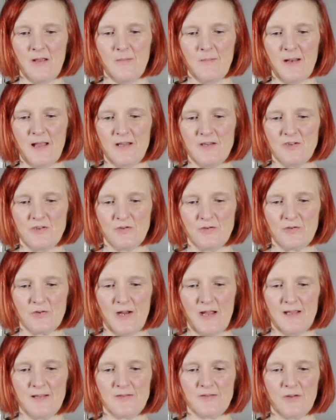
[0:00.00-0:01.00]
place your
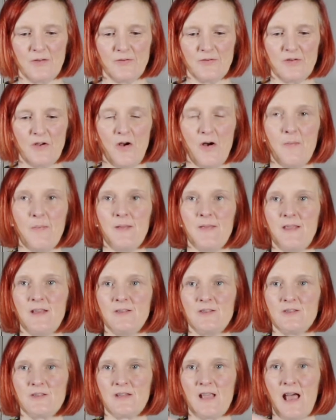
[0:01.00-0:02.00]
dress on top, and then
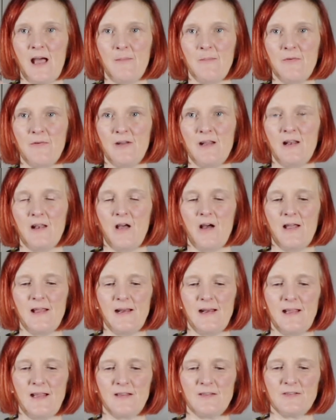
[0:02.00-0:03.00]
just hammer it
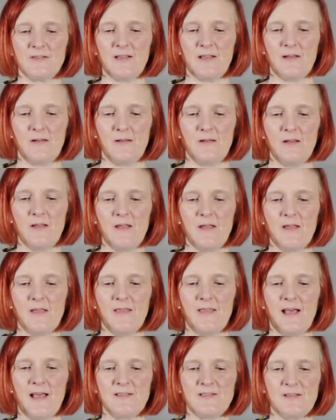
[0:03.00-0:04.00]
lightly until
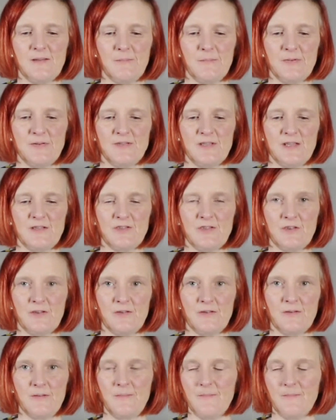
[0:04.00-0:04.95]
that's in position,